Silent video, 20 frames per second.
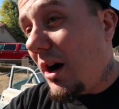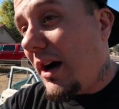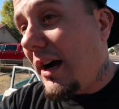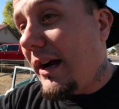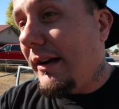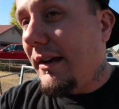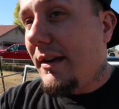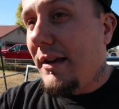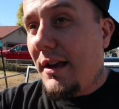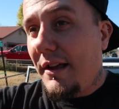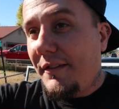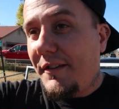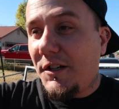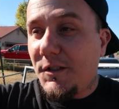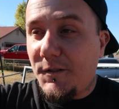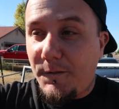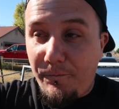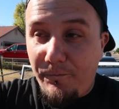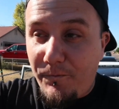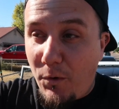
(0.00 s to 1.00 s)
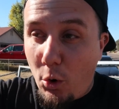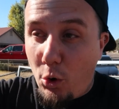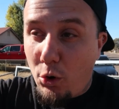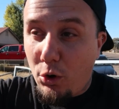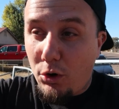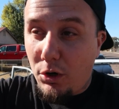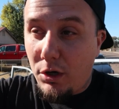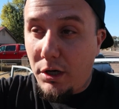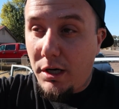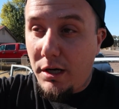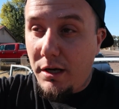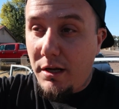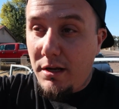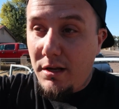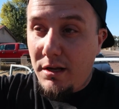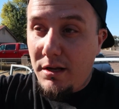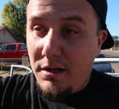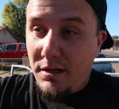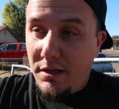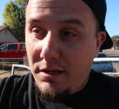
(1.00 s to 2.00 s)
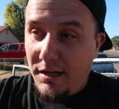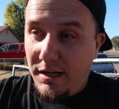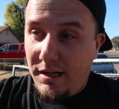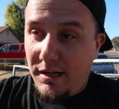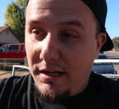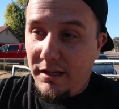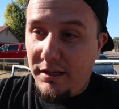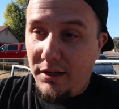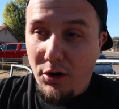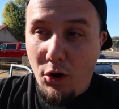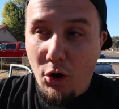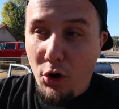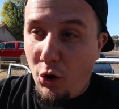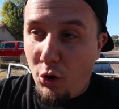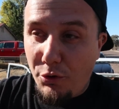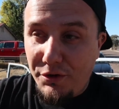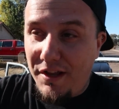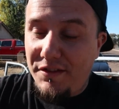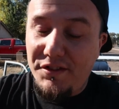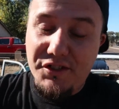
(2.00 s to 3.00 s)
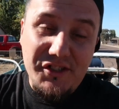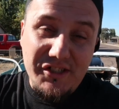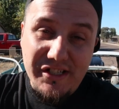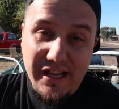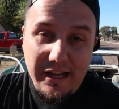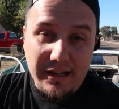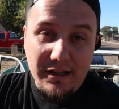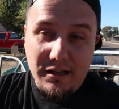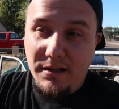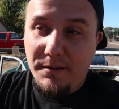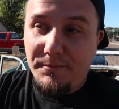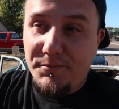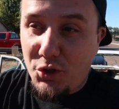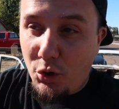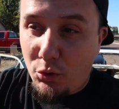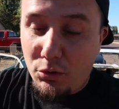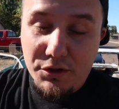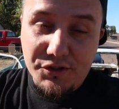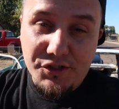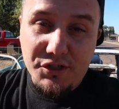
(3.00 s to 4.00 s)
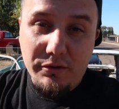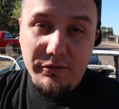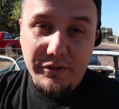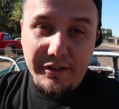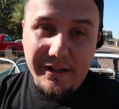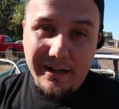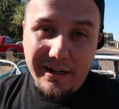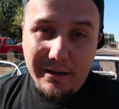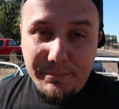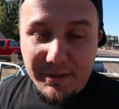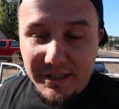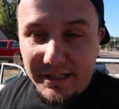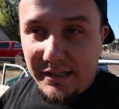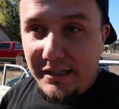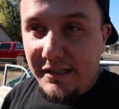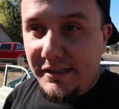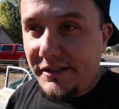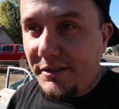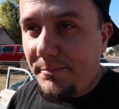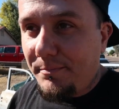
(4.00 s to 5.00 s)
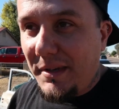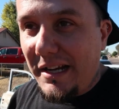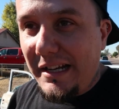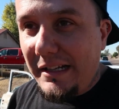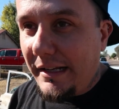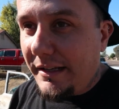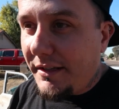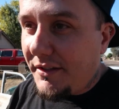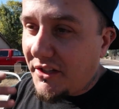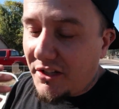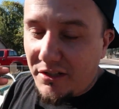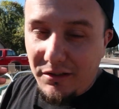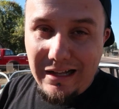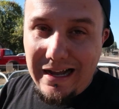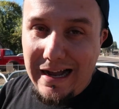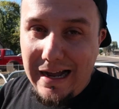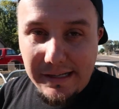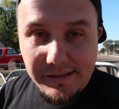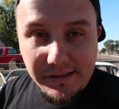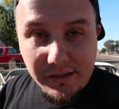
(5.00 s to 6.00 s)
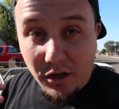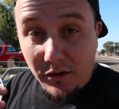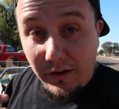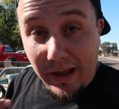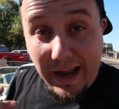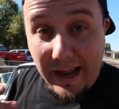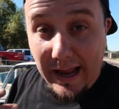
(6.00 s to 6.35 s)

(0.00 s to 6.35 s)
why there's four uh, a whole nother set of doors over there because he needed the glass and all the